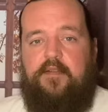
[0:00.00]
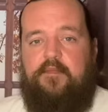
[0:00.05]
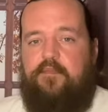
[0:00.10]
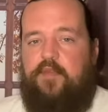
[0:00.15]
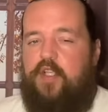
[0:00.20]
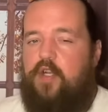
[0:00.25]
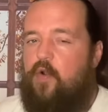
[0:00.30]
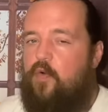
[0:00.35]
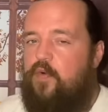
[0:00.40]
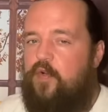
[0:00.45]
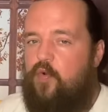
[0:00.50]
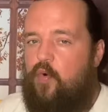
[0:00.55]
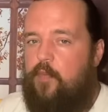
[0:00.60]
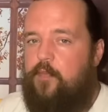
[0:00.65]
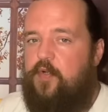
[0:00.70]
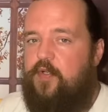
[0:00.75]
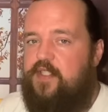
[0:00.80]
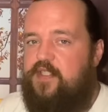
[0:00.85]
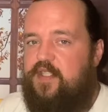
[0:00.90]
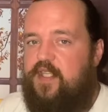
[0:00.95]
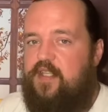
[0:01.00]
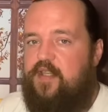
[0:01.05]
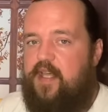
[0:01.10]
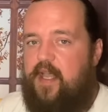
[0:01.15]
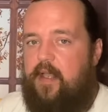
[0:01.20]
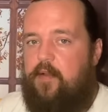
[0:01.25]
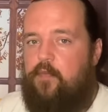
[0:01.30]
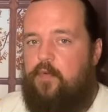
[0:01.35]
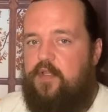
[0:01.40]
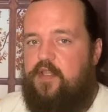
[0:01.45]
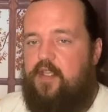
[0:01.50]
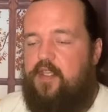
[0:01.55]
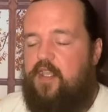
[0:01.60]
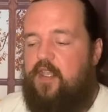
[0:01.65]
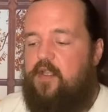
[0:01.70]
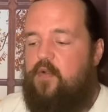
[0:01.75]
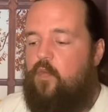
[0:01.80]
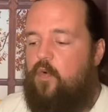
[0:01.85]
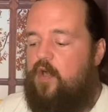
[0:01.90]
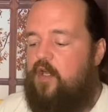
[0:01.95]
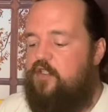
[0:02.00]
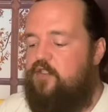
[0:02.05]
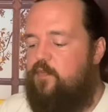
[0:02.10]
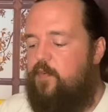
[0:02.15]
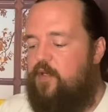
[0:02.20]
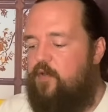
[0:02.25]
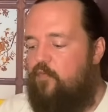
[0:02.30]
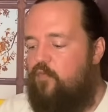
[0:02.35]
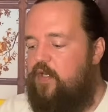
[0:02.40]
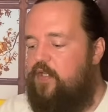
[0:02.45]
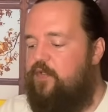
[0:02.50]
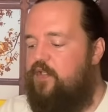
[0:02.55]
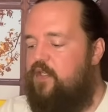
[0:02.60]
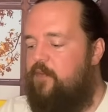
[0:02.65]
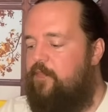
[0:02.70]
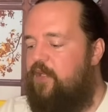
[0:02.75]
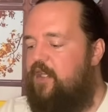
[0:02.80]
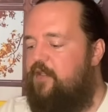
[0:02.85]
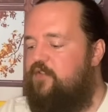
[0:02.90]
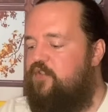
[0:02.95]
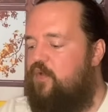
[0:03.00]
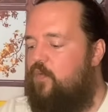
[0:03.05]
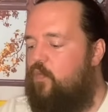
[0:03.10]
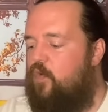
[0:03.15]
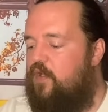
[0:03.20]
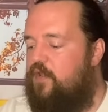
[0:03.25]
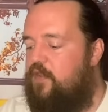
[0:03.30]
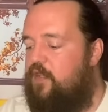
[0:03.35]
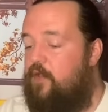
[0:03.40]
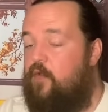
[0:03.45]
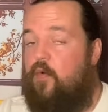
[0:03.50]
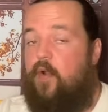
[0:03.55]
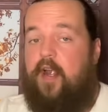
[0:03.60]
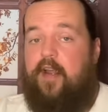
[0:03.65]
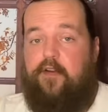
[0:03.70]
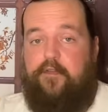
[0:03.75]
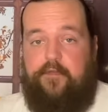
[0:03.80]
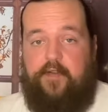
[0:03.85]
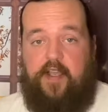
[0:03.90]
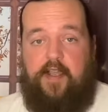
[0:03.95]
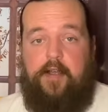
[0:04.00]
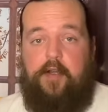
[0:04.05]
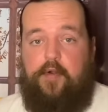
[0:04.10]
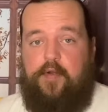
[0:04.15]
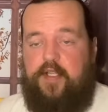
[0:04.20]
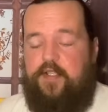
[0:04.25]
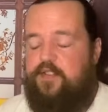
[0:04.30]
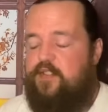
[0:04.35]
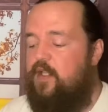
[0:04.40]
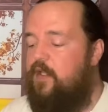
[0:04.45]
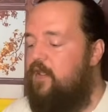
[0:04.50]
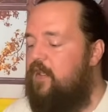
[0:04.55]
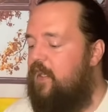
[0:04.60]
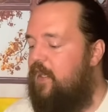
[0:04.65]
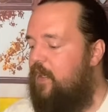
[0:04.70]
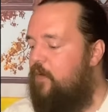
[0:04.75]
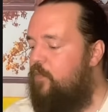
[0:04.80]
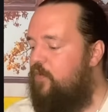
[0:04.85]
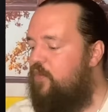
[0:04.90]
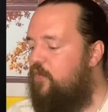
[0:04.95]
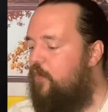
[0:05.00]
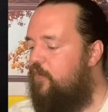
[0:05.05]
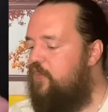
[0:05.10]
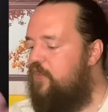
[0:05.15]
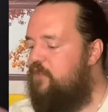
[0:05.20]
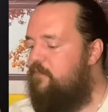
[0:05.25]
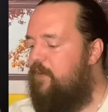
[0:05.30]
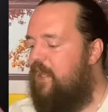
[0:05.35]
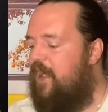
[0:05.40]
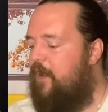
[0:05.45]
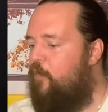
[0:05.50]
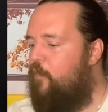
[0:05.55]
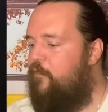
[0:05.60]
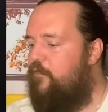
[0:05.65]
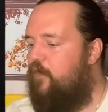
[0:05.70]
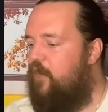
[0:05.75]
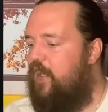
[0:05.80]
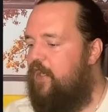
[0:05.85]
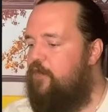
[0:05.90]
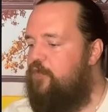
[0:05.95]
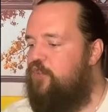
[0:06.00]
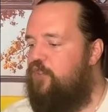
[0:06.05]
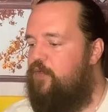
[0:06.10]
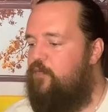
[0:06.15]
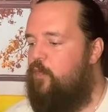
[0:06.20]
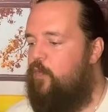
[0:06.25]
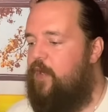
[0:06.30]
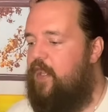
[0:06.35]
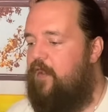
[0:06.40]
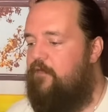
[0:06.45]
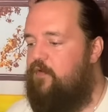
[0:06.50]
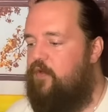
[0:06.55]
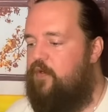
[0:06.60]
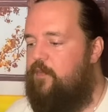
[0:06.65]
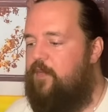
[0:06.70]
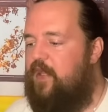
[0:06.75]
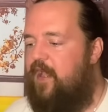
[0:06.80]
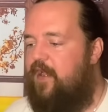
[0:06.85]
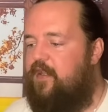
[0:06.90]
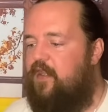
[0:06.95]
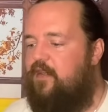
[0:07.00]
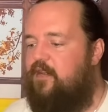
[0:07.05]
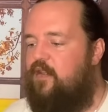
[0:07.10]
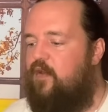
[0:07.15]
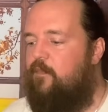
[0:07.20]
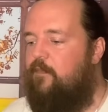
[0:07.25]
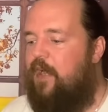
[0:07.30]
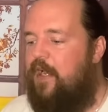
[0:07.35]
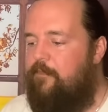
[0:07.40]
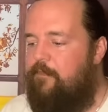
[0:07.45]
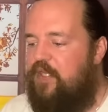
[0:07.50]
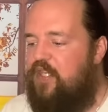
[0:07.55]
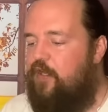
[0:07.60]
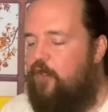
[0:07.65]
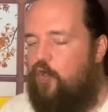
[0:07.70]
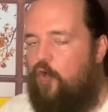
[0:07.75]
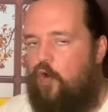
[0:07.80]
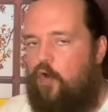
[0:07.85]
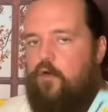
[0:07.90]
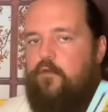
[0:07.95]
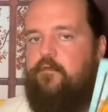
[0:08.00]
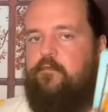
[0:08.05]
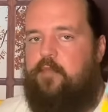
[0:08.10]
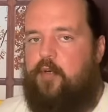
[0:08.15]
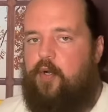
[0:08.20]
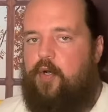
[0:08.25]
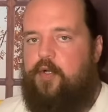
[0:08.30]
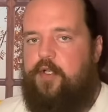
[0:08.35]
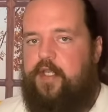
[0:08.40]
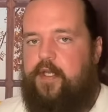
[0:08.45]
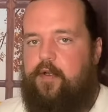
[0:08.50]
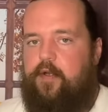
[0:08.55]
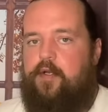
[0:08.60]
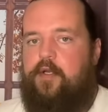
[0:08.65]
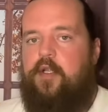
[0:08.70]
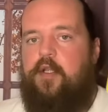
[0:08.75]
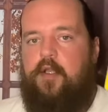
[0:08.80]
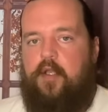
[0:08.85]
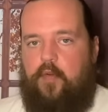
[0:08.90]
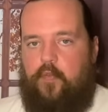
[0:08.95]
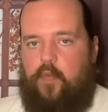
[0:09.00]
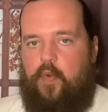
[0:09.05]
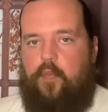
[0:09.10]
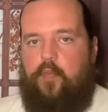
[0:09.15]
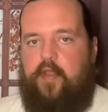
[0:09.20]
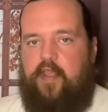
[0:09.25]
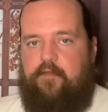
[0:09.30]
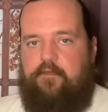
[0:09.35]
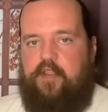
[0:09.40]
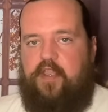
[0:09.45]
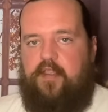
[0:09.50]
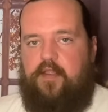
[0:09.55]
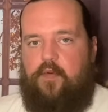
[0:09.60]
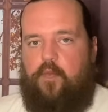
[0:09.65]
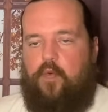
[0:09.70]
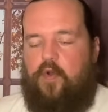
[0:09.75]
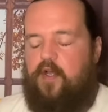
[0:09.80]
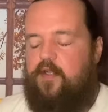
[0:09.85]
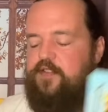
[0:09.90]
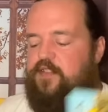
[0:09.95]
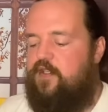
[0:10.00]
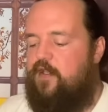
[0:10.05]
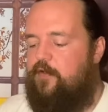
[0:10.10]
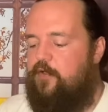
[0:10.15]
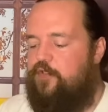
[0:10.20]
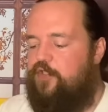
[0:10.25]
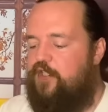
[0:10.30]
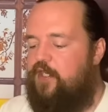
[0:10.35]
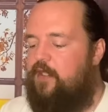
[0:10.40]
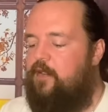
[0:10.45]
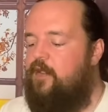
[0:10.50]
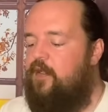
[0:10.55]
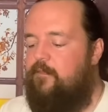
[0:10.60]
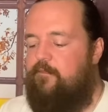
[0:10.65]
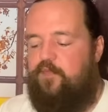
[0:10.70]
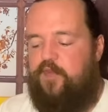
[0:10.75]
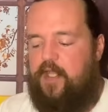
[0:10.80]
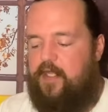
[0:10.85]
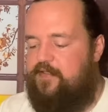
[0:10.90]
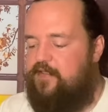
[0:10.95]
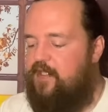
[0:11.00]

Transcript: you don't normally see that with the King of Wands, but it really depends on what the clarifier is. And with all this powerful energy we have on the back end, there might be a curveball here when we have King of Wands energy. Not